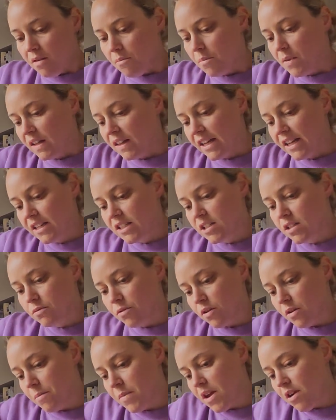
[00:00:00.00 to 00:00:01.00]
my legs
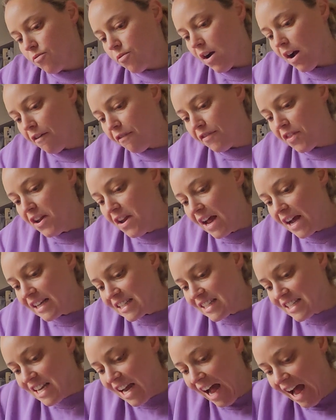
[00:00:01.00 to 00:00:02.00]
were a bit rough the
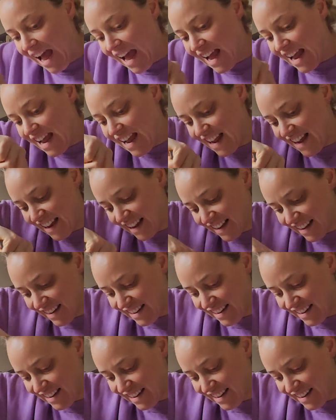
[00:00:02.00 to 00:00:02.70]
next day